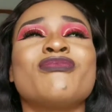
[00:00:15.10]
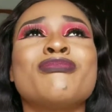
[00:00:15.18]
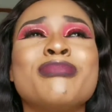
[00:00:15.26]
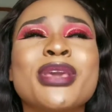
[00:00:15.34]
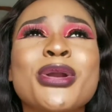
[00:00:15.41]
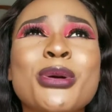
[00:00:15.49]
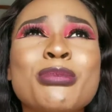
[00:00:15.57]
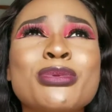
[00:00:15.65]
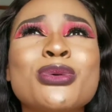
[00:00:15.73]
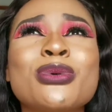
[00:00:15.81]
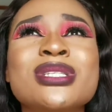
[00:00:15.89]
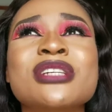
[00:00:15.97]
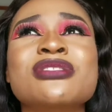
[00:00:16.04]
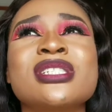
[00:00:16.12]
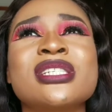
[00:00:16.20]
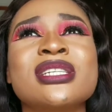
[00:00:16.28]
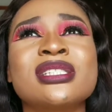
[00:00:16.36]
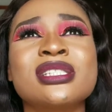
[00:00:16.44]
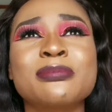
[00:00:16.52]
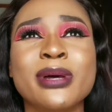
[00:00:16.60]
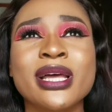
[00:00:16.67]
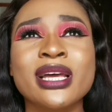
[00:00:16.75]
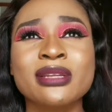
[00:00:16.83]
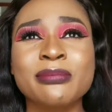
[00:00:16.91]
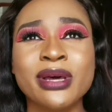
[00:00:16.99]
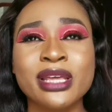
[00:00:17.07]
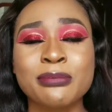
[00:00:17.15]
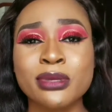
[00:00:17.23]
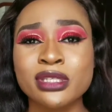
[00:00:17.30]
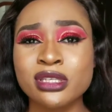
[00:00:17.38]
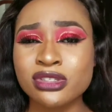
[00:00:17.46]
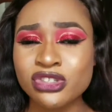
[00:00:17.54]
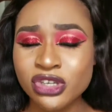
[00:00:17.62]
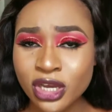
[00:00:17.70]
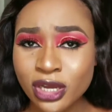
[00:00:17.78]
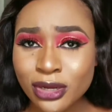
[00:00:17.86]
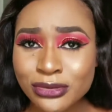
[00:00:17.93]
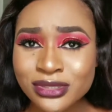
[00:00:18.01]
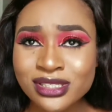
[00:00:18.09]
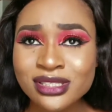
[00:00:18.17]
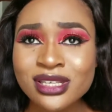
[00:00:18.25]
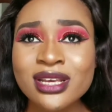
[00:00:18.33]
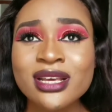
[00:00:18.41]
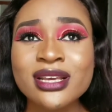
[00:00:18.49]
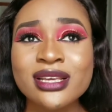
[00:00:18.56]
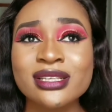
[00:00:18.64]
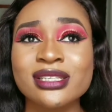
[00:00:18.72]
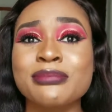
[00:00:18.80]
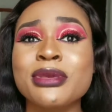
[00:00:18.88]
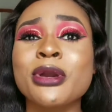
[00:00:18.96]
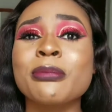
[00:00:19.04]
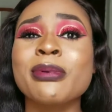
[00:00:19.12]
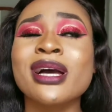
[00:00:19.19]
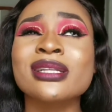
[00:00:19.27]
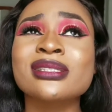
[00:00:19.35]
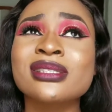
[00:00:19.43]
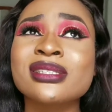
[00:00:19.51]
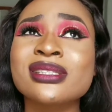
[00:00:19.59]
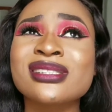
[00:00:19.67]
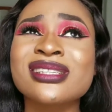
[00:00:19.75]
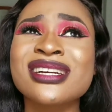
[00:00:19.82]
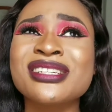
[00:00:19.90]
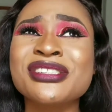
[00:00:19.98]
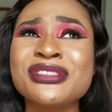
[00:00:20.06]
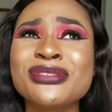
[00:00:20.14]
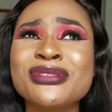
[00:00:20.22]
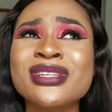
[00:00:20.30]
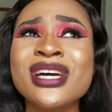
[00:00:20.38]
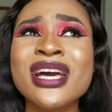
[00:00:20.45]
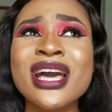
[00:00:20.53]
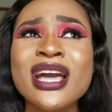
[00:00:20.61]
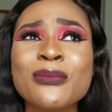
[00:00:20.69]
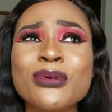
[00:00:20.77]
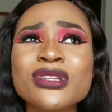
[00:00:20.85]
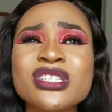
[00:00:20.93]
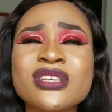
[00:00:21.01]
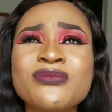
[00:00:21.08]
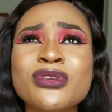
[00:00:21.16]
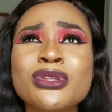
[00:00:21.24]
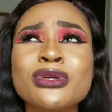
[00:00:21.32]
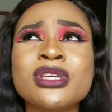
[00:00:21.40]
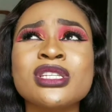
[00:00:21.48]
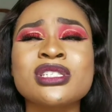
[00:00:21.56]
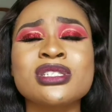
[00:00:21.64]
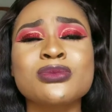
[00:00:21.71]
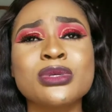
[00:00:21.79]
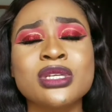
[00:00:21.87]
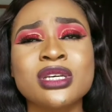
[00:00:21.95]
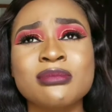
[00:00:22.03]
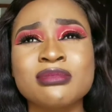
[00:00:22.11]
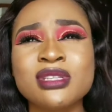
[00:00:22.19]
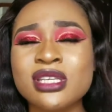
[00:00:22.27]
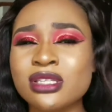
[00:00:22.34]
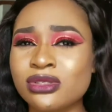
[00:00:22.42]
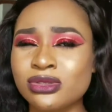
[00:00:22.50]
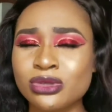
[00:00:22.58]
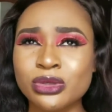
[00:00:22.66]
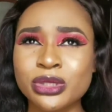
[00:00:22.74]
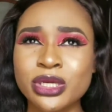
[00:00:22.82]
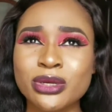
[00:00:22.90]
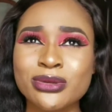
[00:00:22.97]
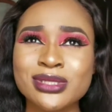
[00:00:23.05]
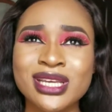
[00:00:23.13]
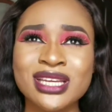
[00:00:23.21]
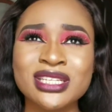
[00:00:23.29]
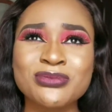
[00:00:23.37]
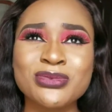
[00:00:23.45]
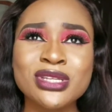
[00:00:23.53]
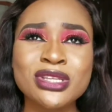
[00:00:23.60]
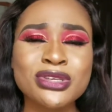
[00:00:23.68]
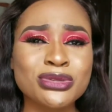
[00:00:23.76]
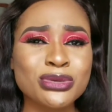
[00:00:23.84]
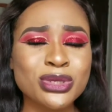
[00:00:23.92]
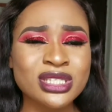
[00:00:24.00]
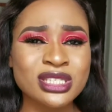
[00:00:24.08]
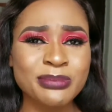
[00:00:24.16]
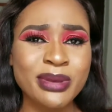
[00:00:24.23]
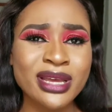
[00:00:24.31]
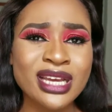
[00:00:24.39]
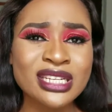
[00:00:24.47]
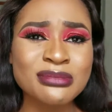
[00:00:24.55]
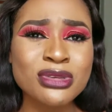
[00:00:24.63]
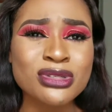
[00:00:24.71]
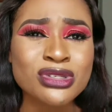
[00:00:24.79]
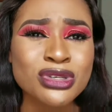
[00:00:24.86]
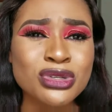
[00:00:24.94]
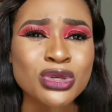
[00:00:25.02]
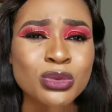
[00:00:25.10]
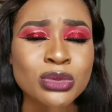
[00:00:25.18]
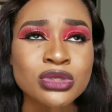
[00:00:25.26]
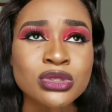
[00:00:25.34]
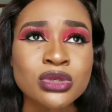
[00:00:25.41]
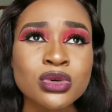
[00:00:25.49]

makeup look was actually inspired by Peter Charles. He's a makeup artist, and I watched a video he did with Nikki tutorials, and it really inspired me to want to